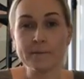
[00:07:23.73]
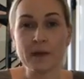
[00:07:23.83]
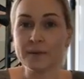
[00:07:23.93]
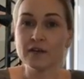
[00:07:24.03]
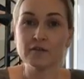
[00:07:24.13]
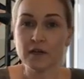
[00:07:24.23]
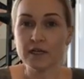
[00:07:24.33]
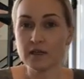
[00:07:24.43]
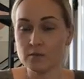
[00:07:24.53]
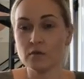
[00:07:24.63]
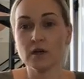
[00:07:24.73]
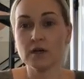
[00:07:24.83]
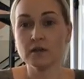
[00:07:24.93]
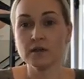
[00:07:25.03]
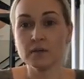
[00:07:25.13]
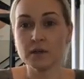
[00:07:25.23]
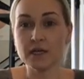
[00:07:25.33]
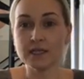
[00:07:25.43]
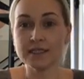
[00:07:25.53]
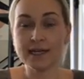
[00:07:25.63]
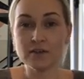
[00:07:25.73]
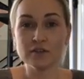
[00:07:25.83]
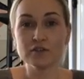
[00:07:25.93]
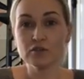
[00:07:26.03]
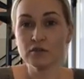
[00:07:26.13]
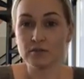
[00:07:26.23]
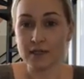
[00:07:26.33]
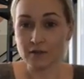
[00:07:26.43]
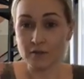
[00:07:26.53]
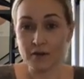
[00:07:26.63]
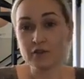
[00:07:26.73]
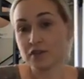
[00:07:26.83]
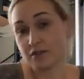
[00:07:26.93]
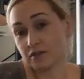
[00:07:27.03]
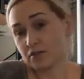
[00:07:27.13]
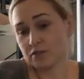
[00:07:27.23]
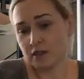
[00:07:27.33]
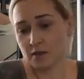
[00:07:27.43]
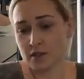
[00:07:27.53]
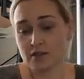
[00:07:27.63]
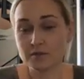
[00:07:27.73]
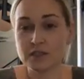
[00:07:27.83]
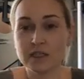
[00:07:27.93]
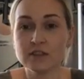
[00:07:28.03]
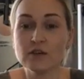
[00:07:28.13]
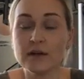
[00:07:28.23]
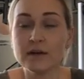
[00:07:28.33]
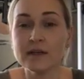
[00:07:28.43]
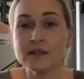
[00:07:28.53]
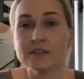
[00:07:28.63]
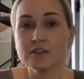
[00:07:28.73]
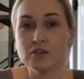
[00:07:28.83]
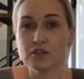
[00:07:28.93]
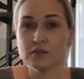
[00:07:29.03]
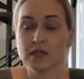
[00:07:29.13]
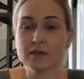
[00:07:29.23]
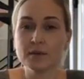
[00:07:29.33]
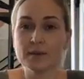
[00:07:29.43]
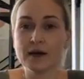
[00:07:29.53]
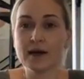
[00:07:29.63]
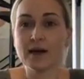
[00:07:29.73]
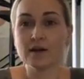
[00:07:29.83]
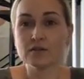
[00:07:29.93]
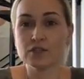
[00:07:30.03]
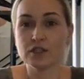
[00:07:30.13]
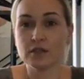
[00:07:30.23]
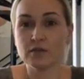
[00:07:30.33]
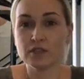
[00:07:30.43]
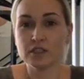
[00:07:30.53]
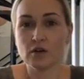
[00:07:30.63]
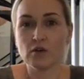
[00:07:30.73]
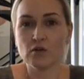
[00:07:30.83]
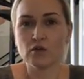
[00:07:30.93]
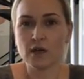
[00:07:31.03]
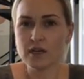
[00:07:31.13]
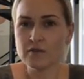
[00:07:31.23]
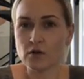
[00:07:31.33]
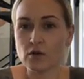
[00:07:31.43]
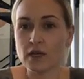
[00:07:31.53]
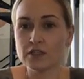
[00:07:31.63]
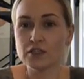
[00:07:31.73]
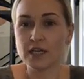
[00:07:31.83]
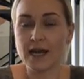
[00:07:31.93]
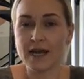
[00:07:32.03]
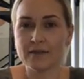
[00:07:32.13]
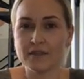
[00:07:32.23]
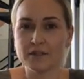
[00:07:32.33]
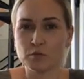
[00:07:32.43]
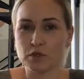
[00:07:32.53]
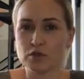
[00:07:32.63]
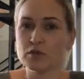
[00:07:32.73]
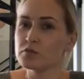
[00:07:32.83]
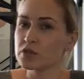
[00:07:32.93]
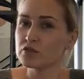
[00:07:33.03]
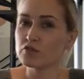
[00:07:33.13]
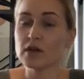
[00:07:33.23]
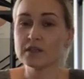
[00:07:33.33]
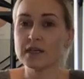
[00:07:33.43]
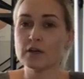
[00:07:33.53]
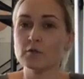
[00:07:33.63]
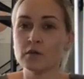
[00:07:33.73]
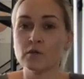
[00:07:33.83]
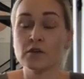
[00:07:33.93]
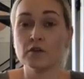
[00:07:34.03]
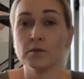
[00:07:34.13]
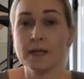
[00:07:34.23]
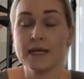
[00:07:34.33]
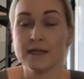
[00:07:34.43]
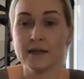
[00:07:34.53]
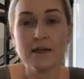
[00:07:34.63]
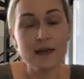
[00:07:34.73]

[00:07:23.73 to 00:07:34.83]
I'm not afraid anymore because I know the truth. I know my version of the truth anyway, so I'm sticking to it. So she was telling me about how she was so grateful that she had this prescription drug to help her with her pain.